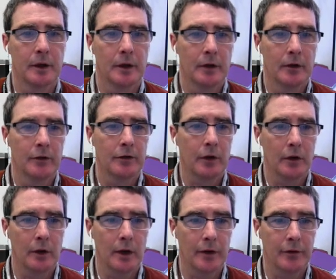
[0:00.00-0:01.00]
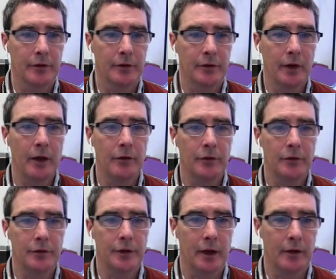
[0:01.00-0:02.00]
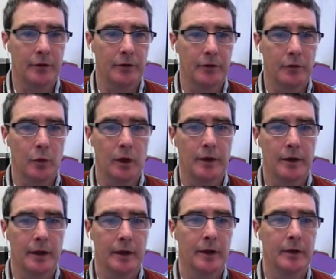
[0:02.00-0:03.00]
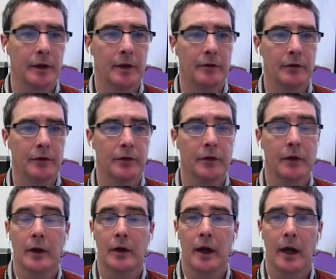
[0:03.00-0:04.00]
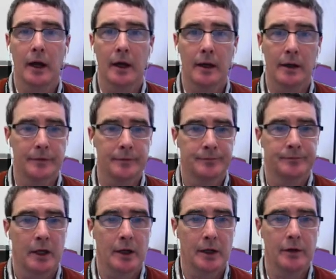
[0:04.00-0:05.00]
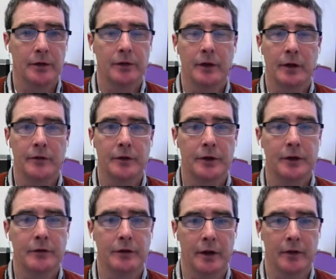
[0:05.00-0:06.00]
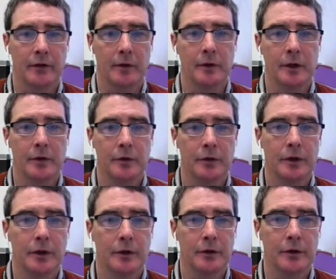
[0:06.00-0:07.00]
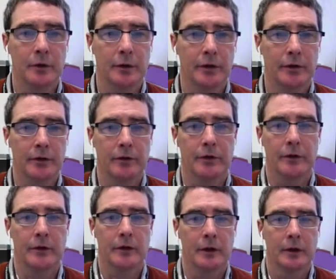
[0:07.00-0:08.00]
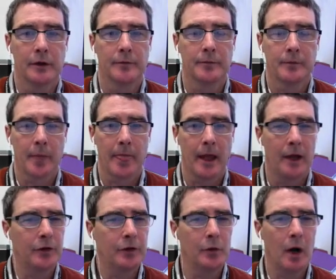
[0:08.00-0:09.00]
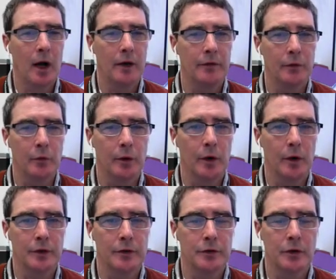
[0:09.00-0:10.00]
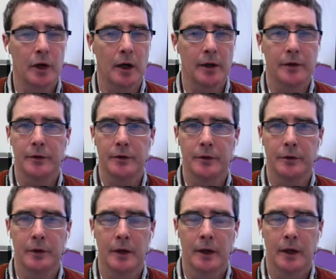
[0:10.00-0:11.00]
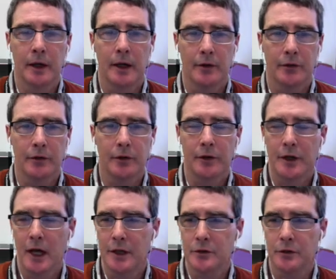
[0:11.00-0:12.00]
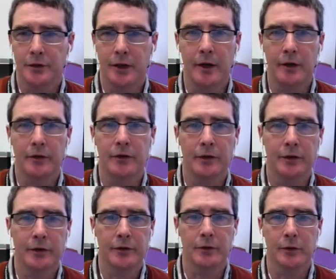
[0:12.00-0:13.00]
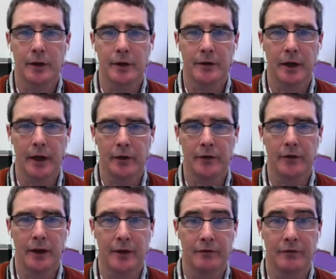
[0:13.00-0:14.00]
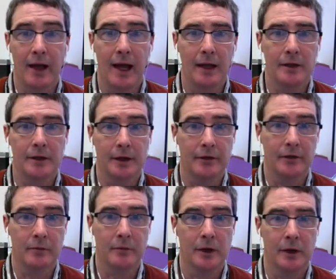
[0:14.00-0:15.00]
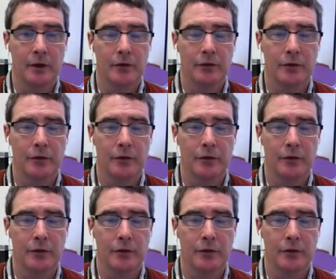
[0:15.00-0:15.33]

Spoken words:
So a successful test is one that uncovers an undiscovered defect, something you didn't know existed. And too often we want to try to, sort of the natural tendency is to write a test that validates and sort